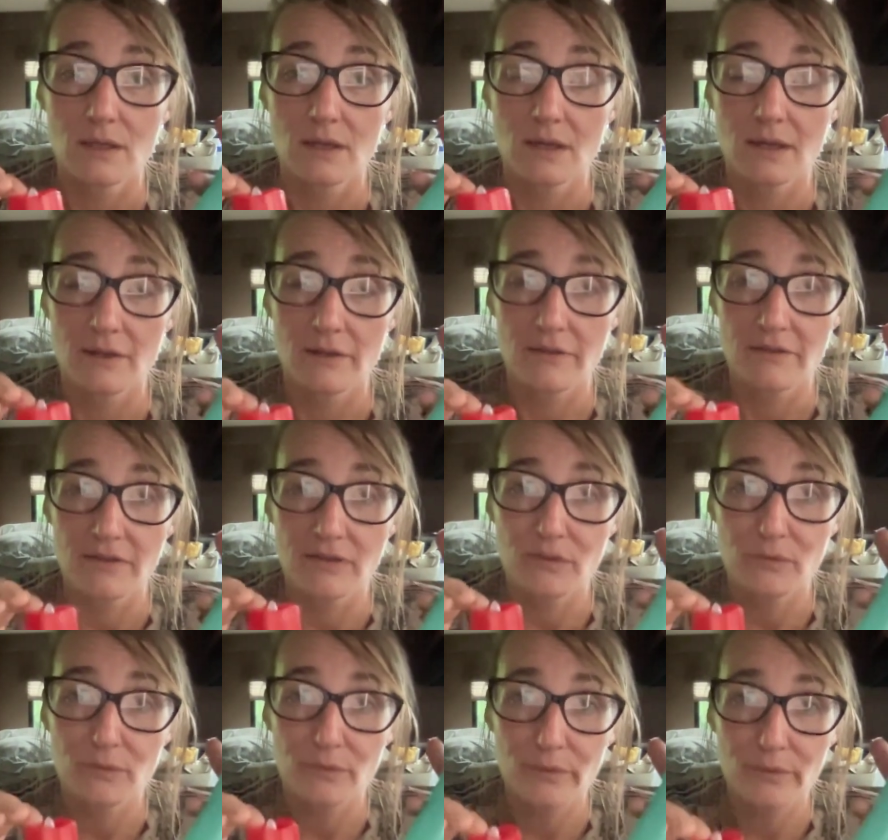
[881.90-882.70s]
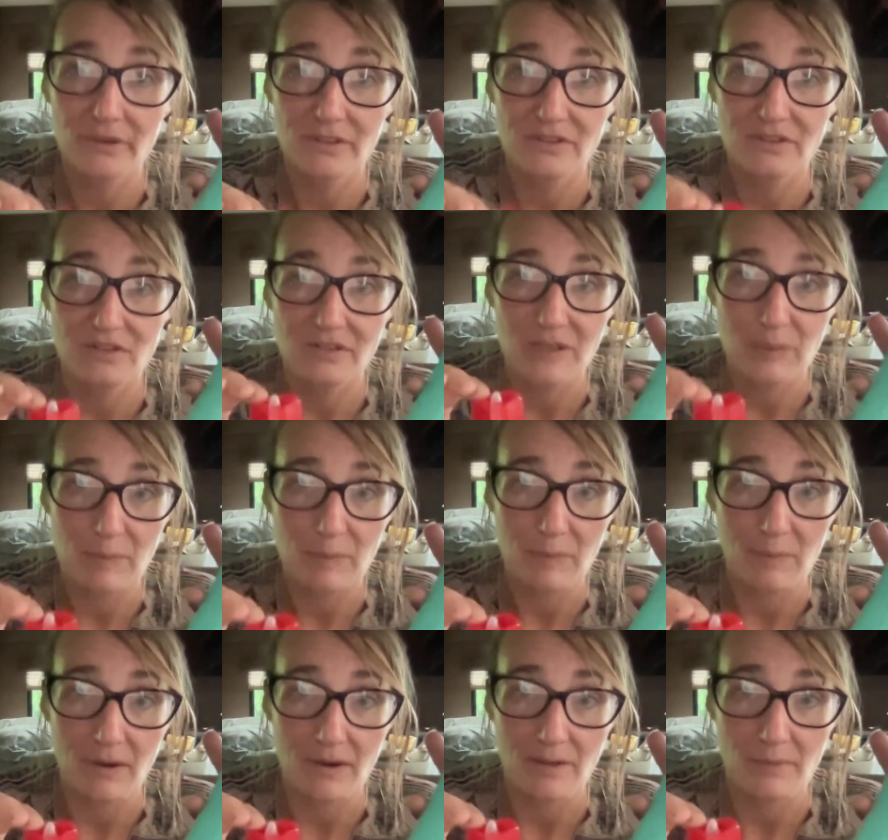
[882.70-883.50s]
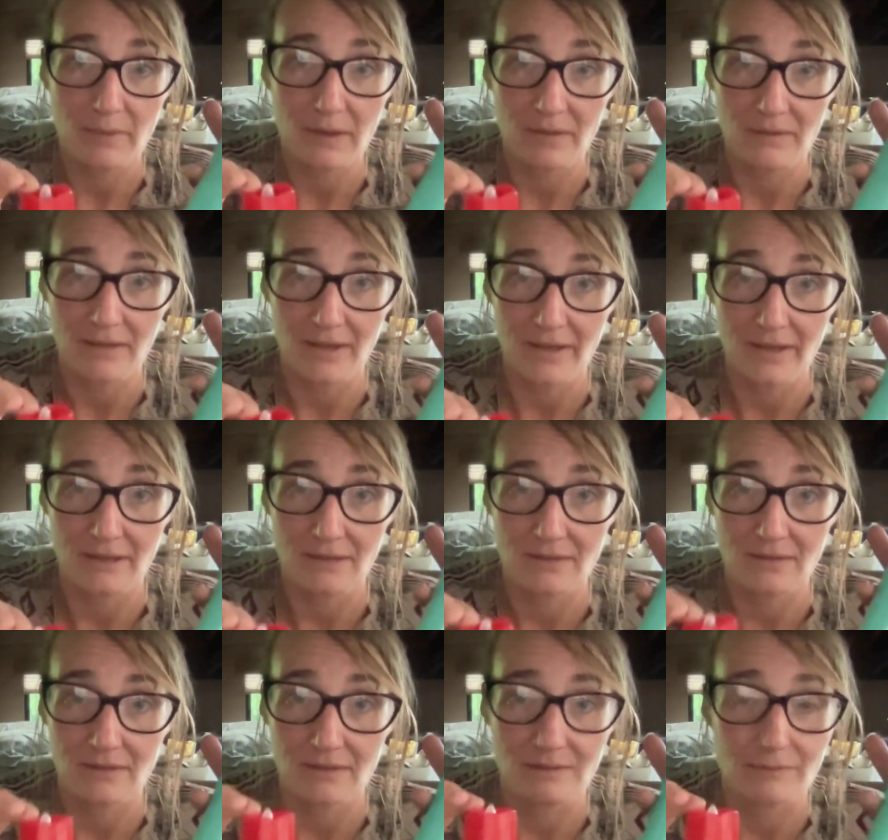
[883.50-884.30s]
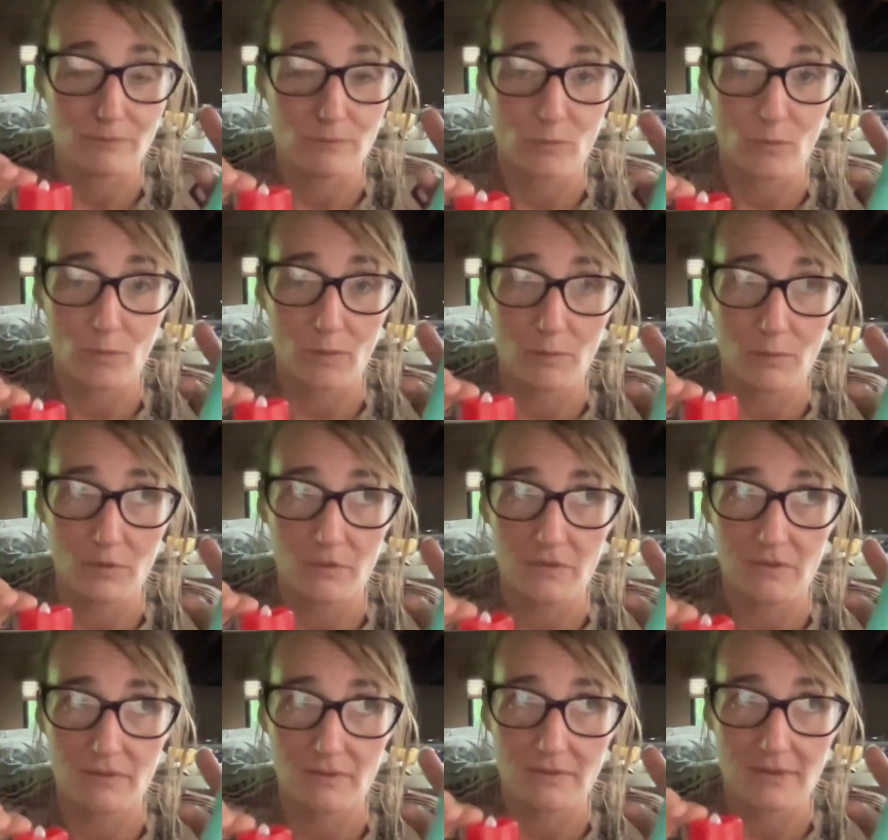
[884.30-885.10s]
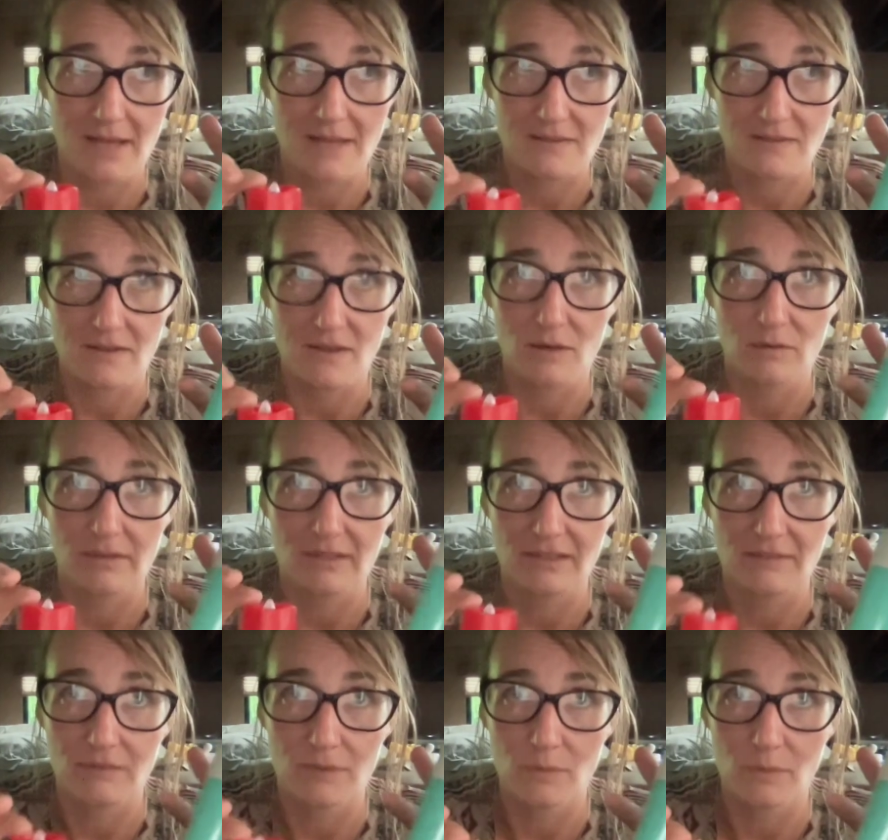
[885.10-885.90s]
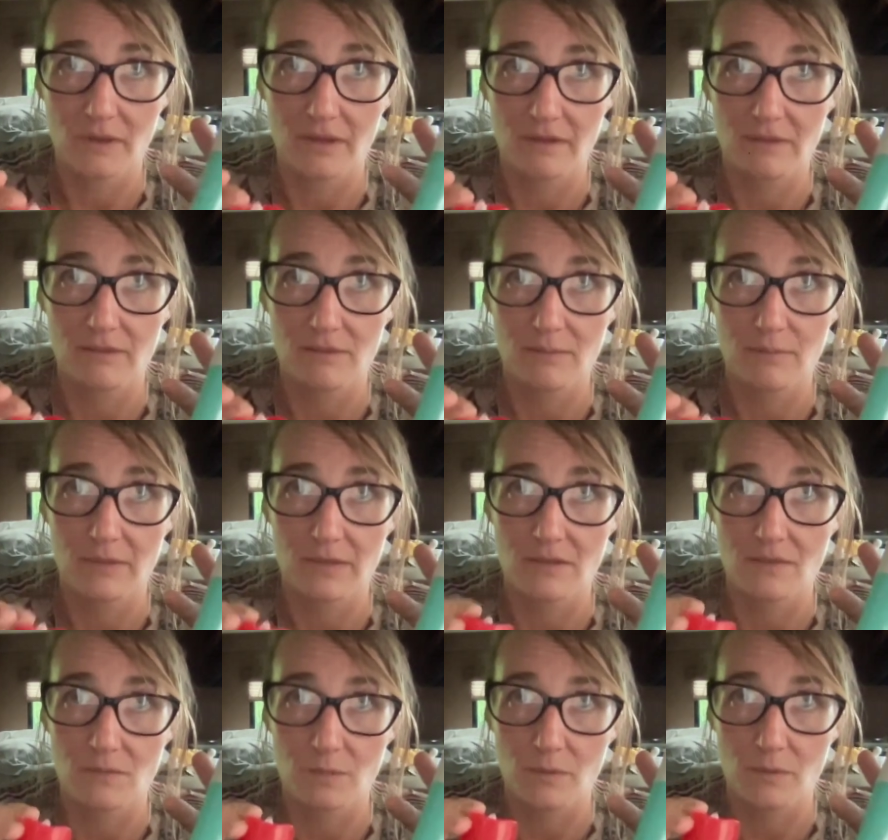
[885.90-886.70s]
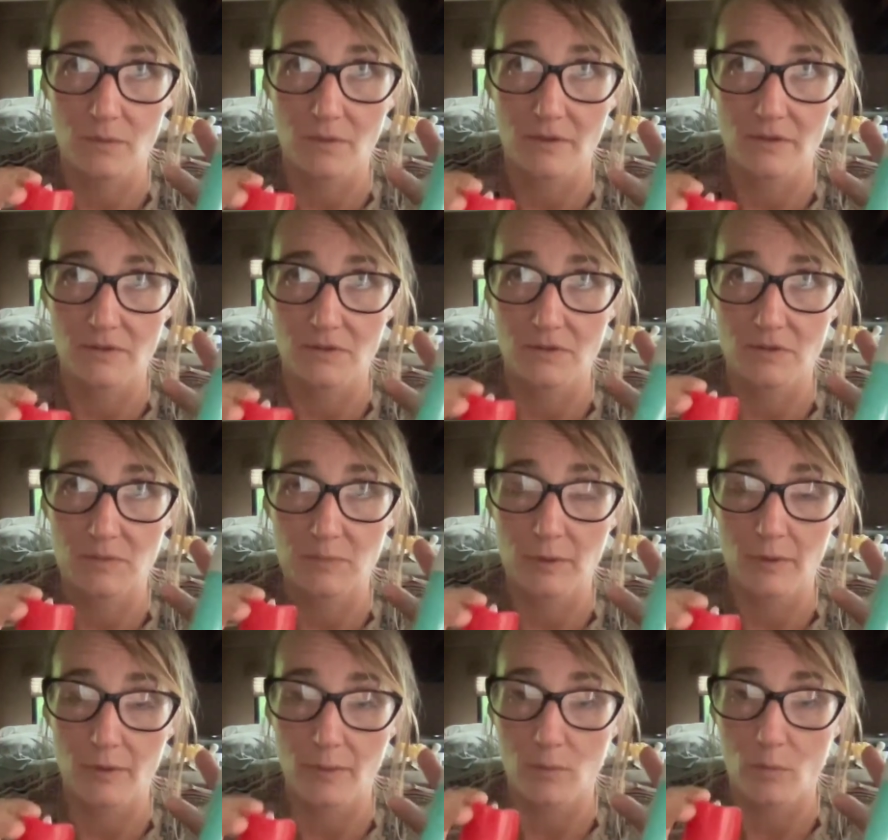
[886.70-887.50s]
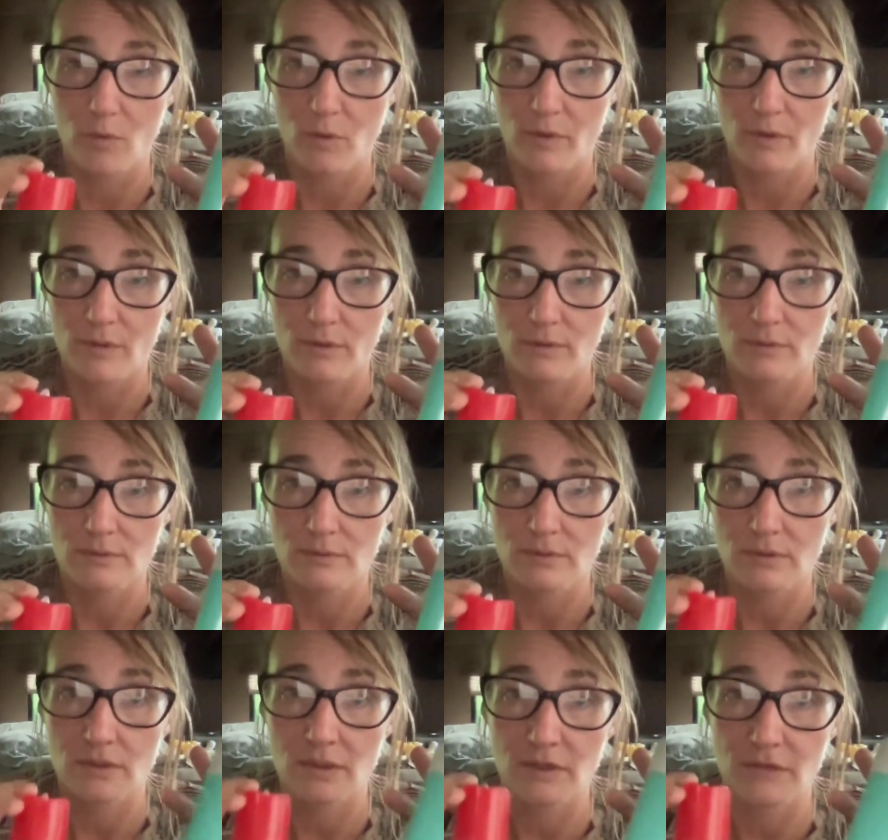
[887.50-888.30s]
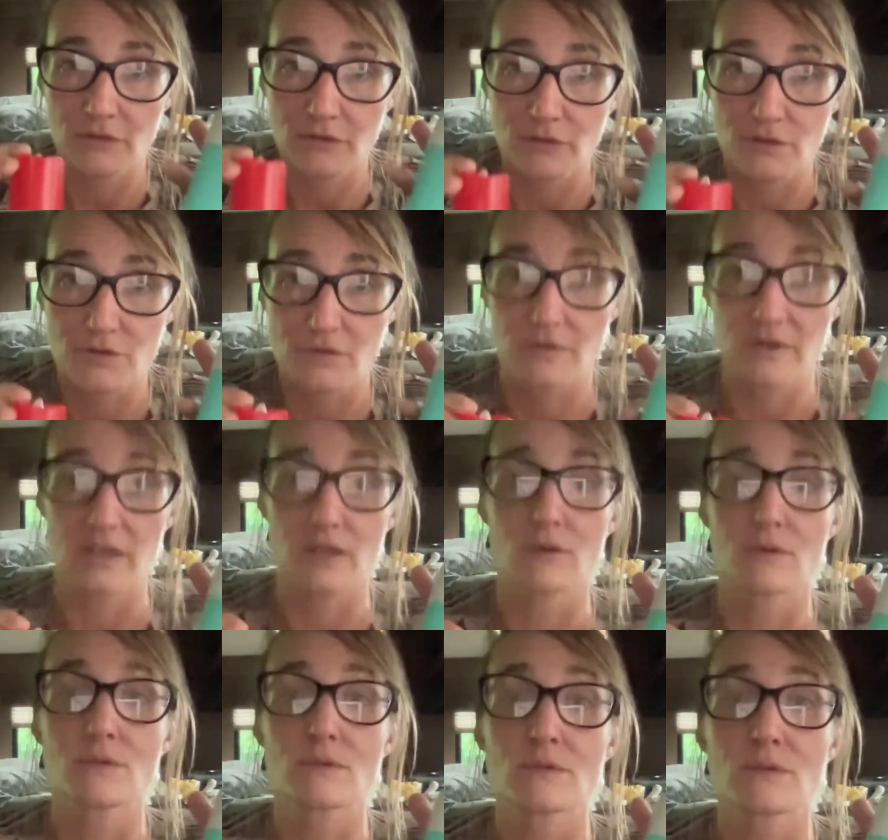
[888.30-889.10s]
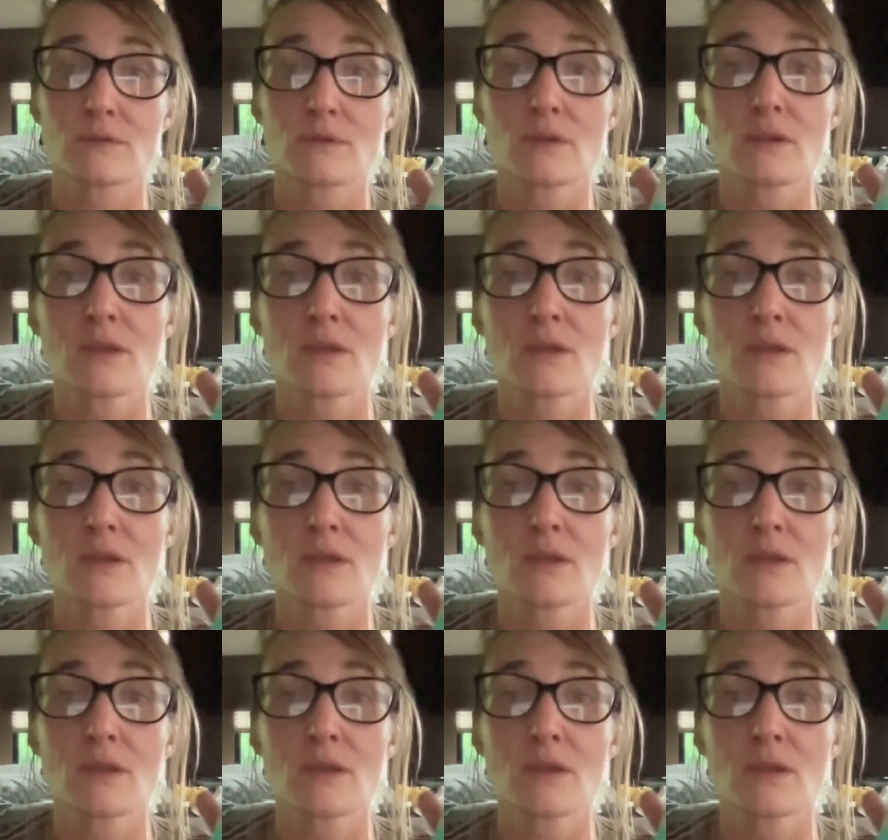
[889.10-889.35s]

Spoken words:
Another thing you really should keep in mind about light, one more last thing I'll leave you with, because we're going to explore it more in future videos,